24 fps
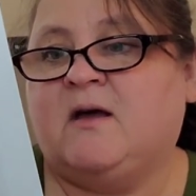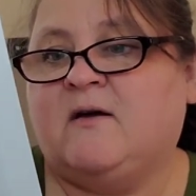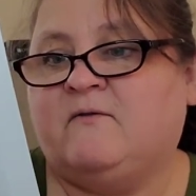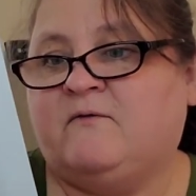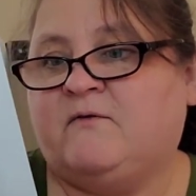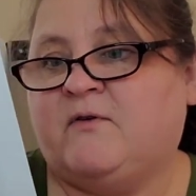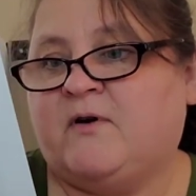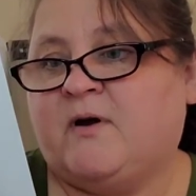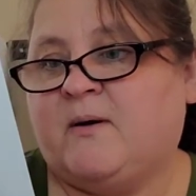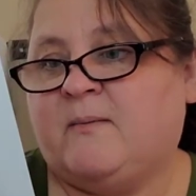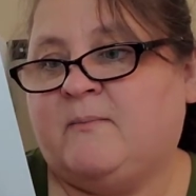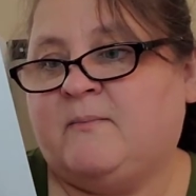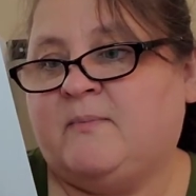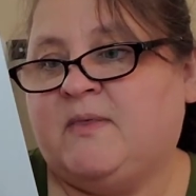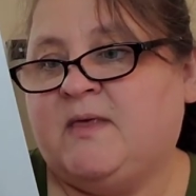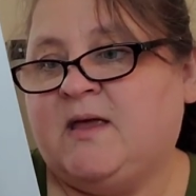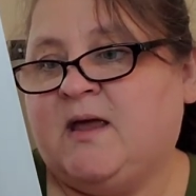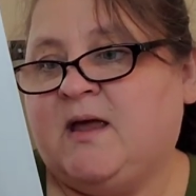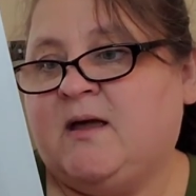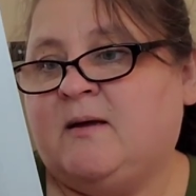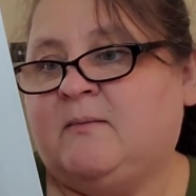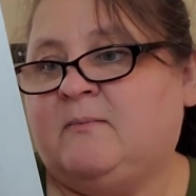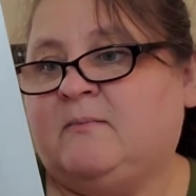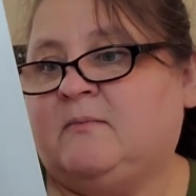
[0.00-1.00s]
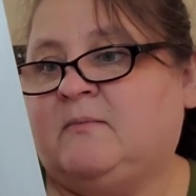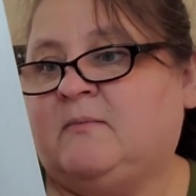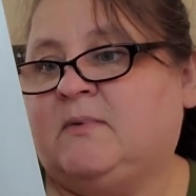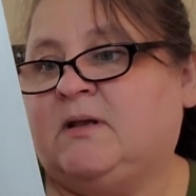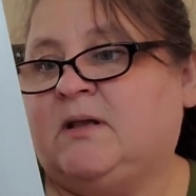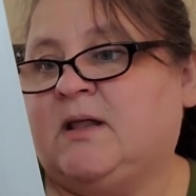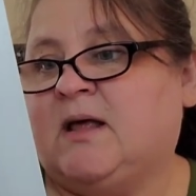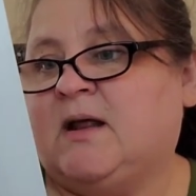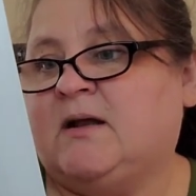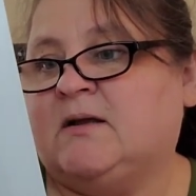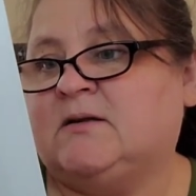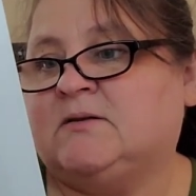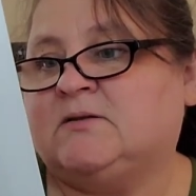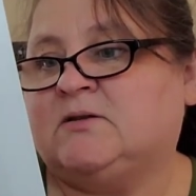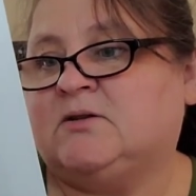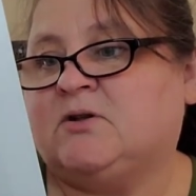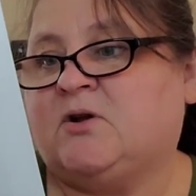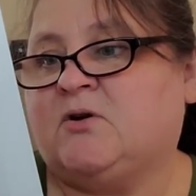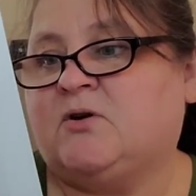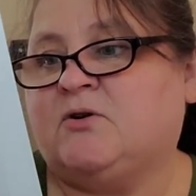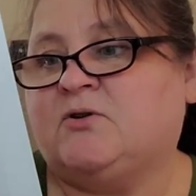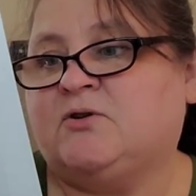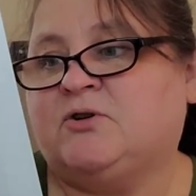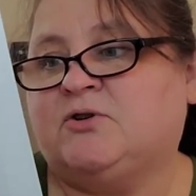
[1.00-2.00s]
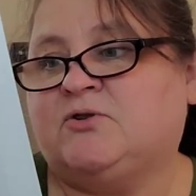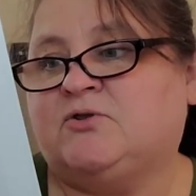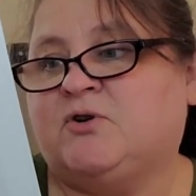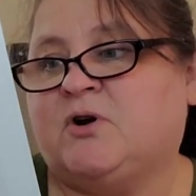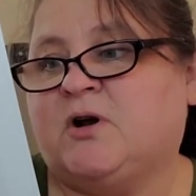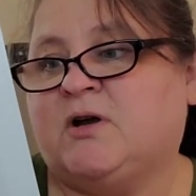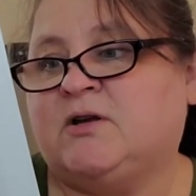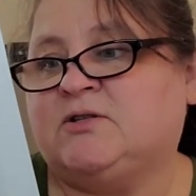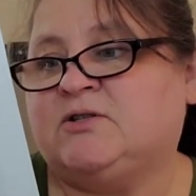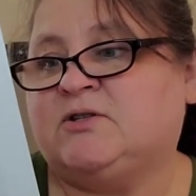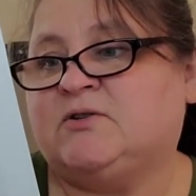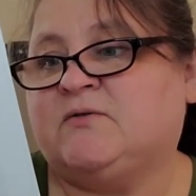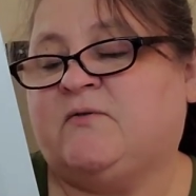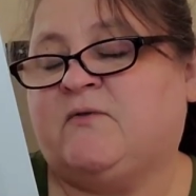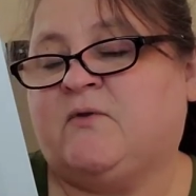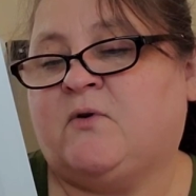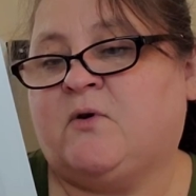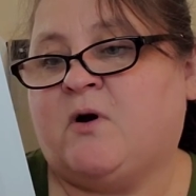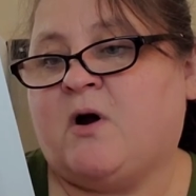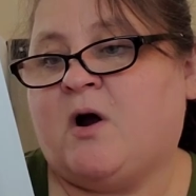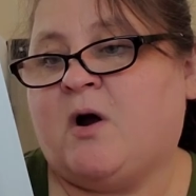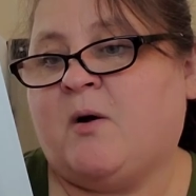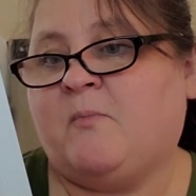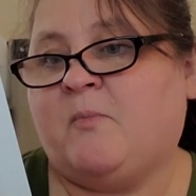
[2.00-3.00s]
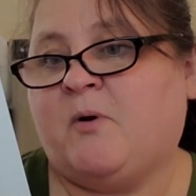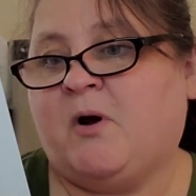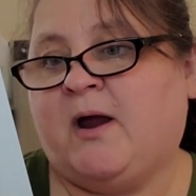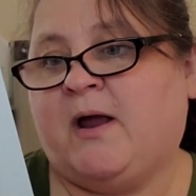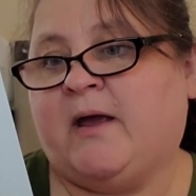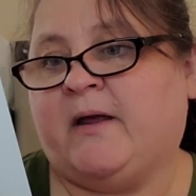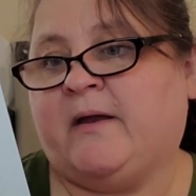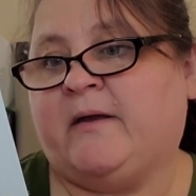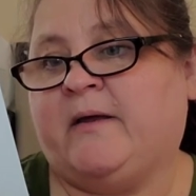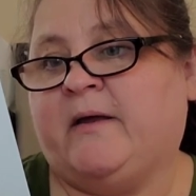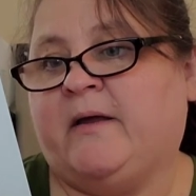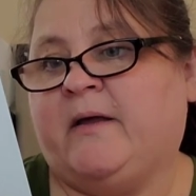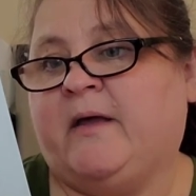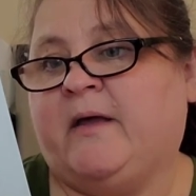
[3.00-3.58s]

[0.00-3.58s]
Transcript: From them let us learn to trust for our bread.